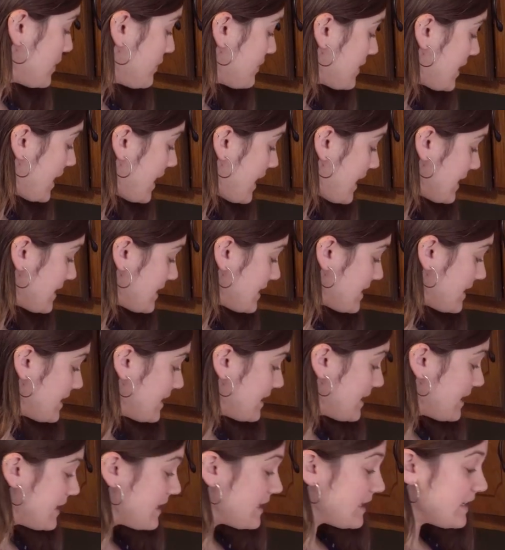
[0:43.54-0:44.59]
we've got
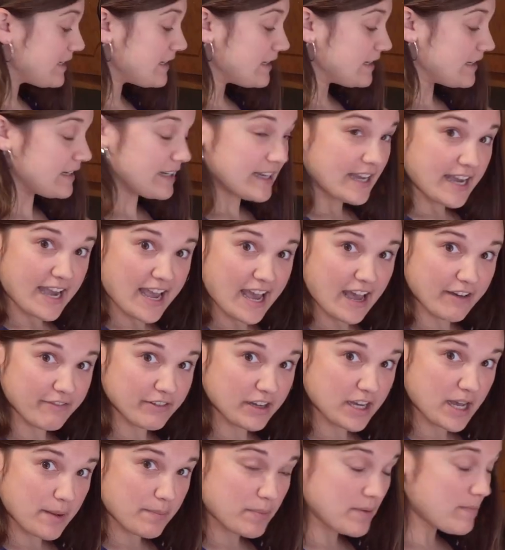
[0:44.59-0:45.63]
a
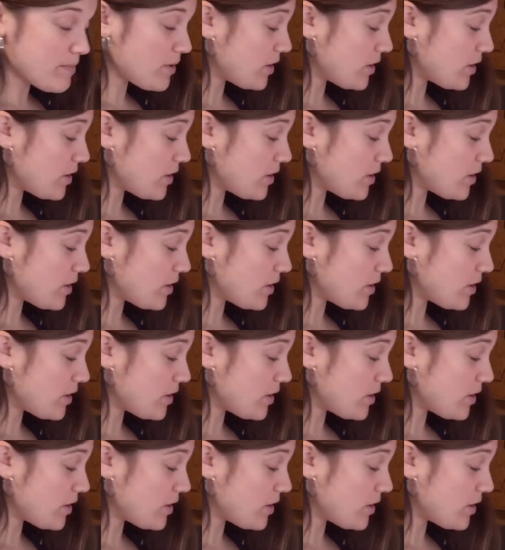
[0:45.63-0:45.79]
1/2 cup of